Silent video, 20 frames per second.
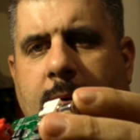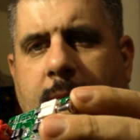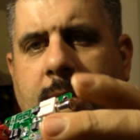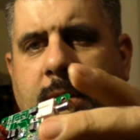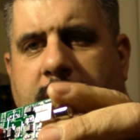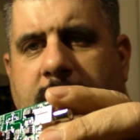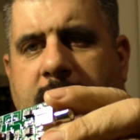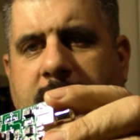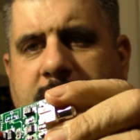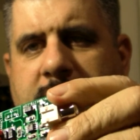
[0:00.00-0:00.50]

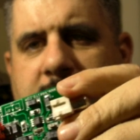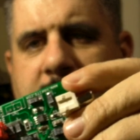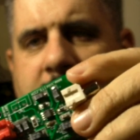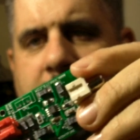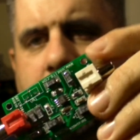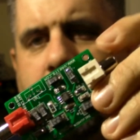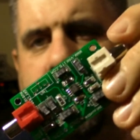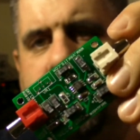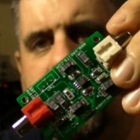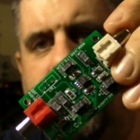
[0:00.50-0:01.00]
But this
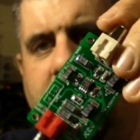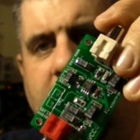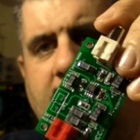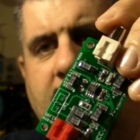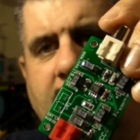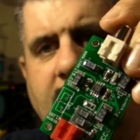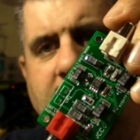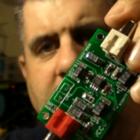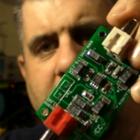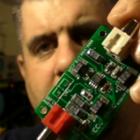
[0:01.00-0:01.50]
kit was only
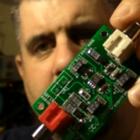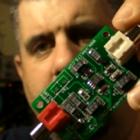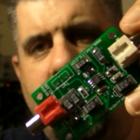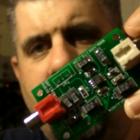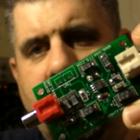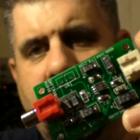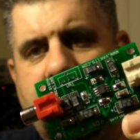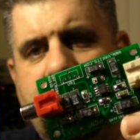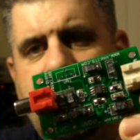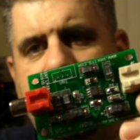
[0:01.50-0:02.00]
like 10
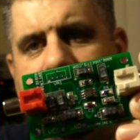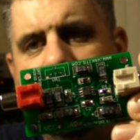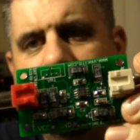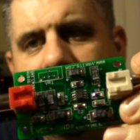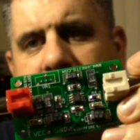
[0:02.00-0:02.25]
bucks.